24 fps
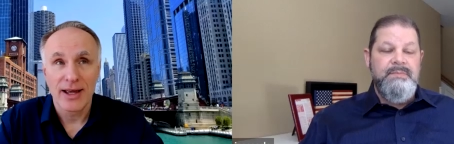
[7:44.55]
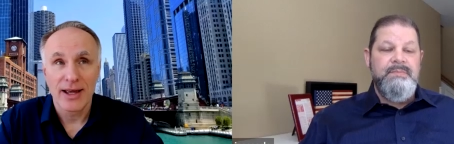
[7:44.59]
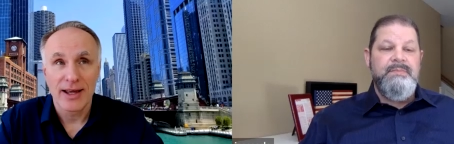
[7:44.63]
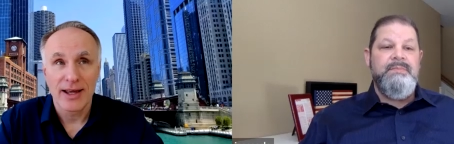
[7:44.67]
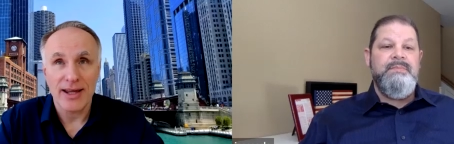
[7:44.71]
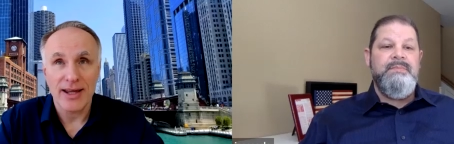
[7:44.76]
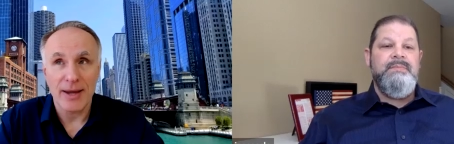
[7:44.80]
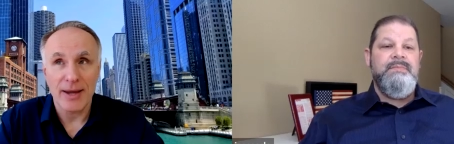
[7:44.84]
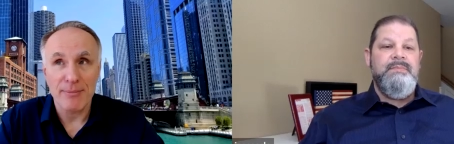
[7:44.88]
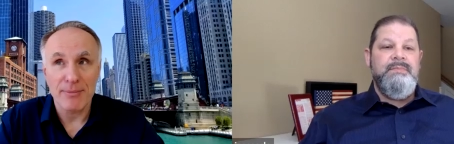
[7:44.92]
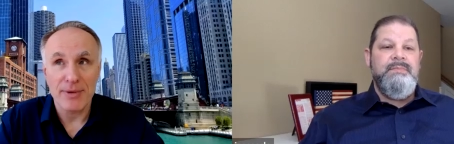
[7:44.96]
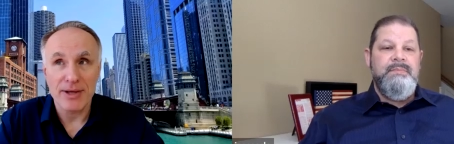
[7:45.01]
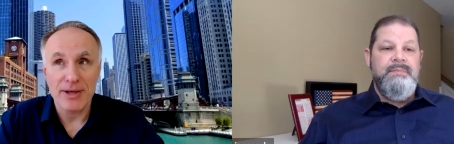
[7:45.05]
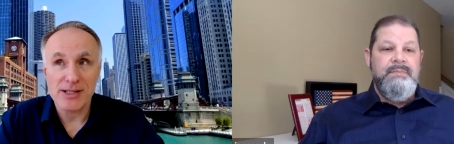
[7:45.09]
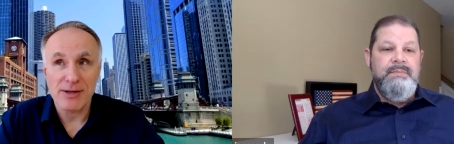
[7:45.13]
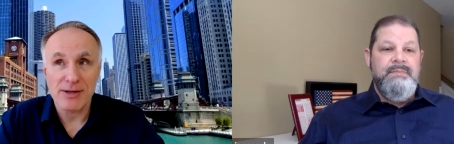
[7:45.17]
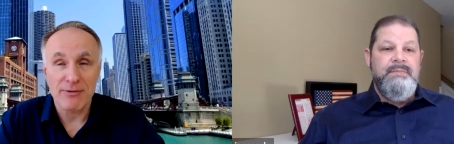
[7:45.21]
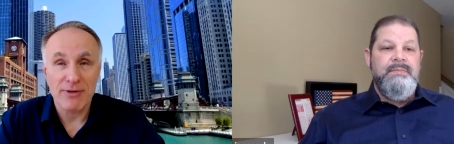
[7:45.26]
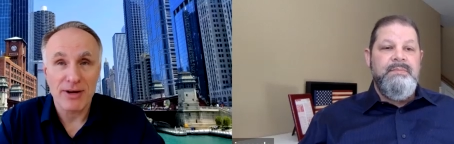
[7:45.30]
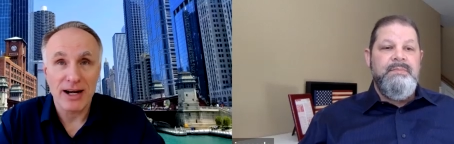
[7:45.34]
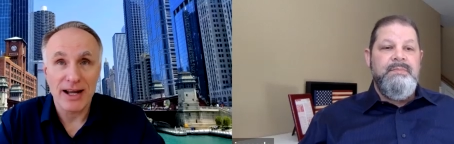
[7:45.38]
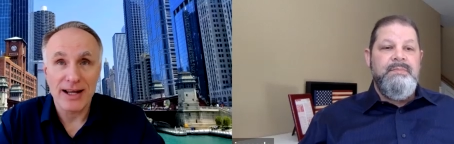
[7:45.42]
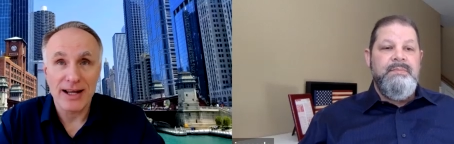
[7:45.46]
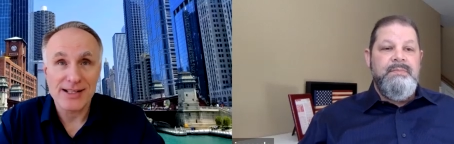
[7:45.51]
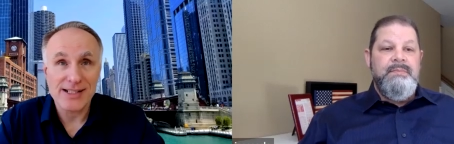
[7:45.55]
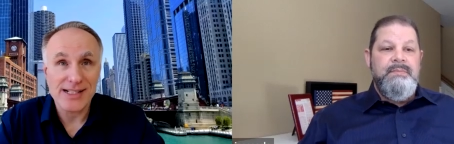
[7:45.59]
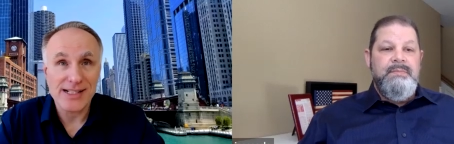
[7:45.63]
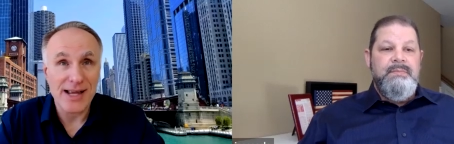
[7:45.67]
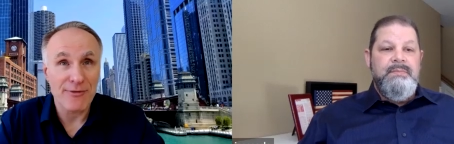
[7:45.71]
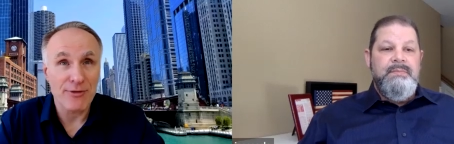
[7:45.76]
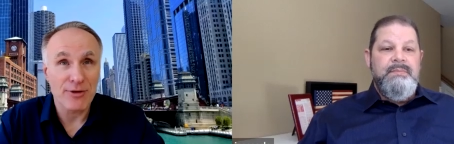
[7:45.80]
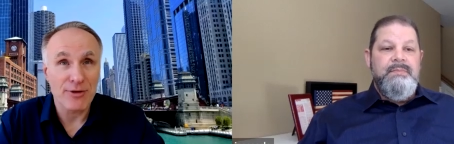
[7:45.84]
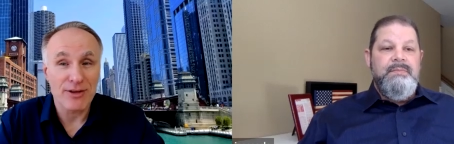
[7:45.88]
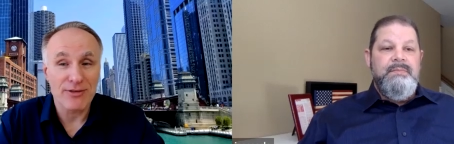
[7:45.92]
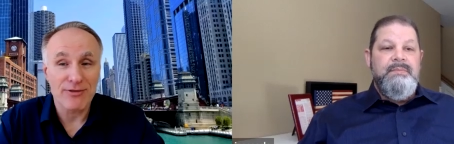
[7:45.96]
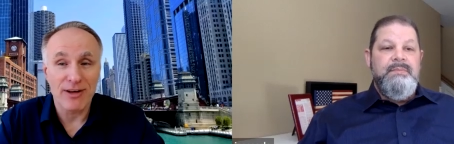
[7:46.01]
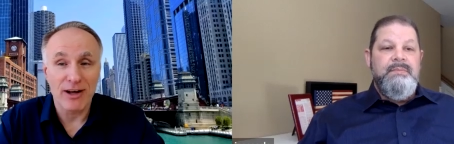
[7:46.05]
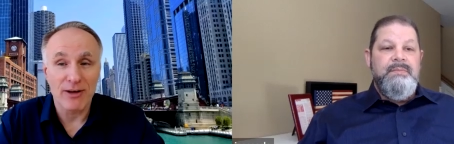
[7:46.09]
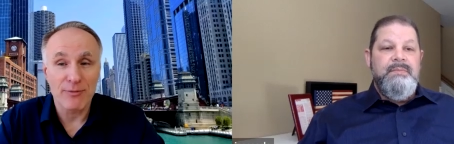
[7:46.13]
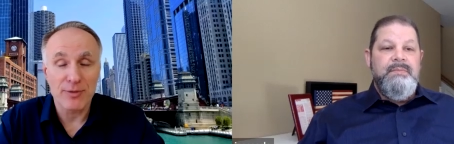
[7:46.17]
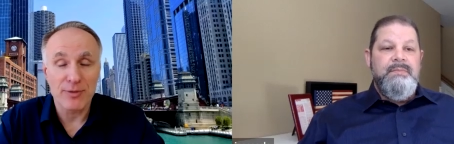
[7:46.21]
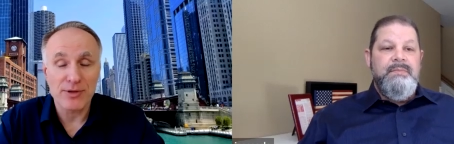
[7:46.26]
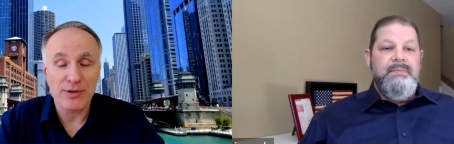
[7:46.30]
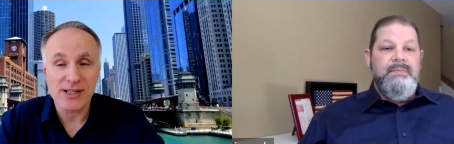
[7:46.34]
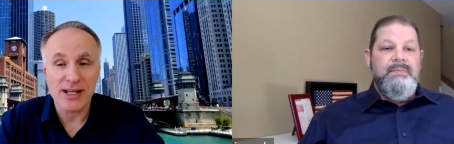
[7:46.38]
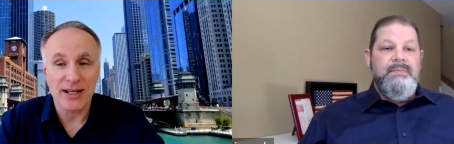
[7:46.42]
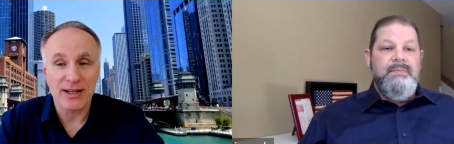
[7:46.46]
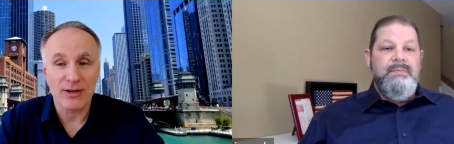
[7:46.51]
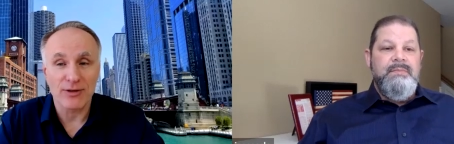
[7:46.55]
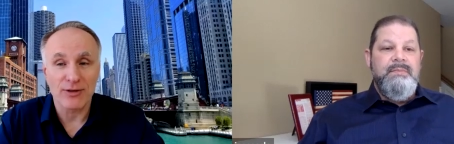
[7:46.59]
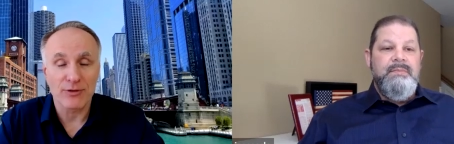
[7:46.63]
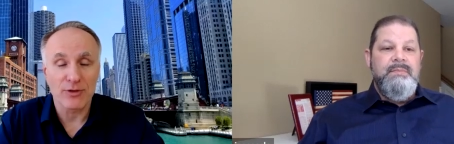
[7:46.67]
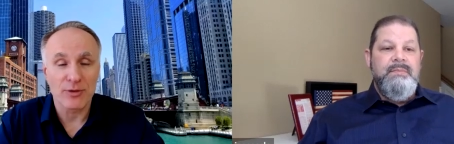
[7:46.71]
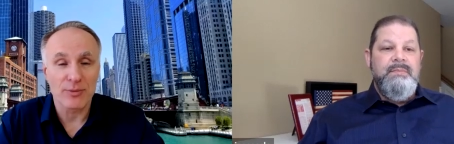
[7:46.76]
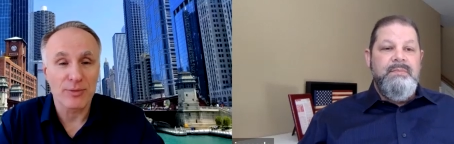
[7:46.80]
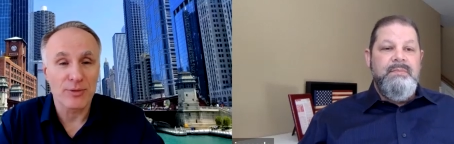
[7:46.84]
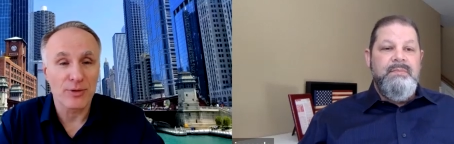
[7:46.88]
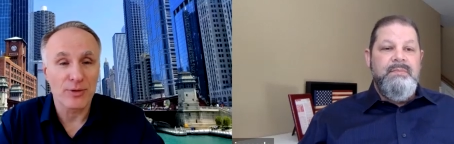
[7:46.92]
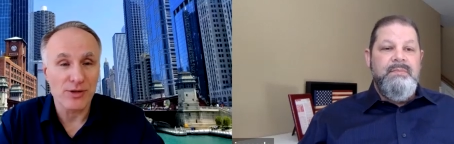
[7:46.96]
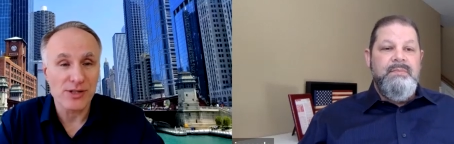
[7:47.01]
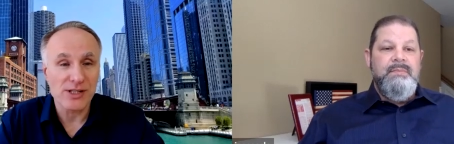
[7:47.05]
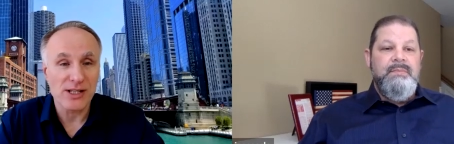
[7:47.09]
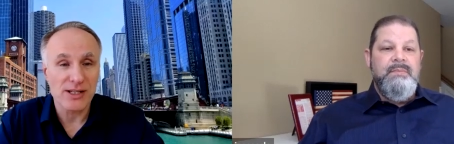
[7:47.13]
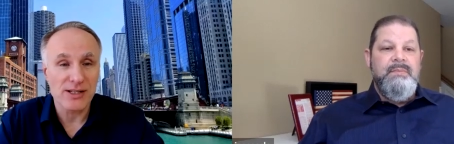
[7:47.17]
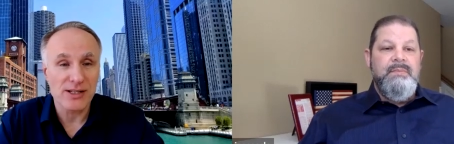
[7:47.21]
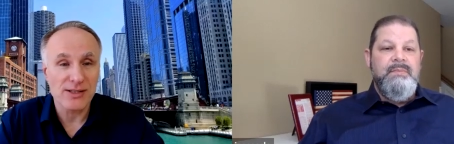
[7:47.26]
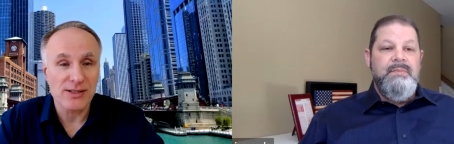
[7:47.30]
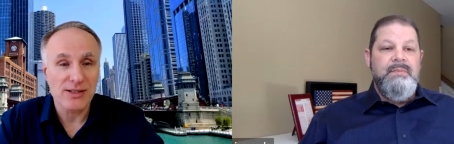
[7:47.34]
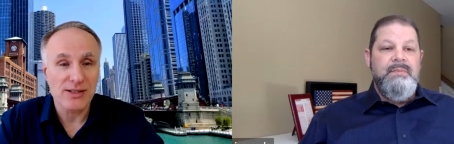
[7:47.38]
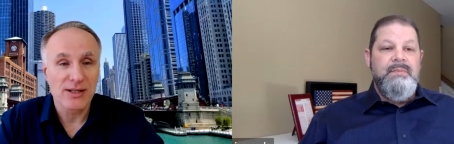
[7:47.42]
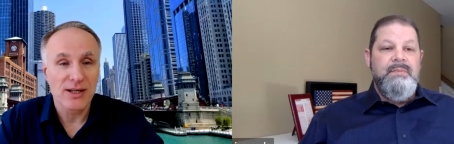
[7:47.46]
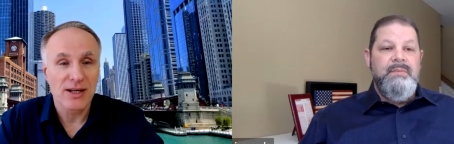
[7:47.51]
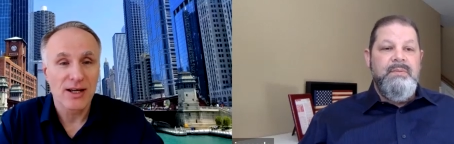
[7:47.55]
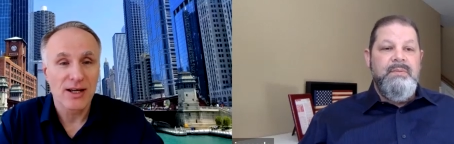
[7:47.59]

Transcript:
Speaker 1: can be somewhere like 7 12% of the proceeds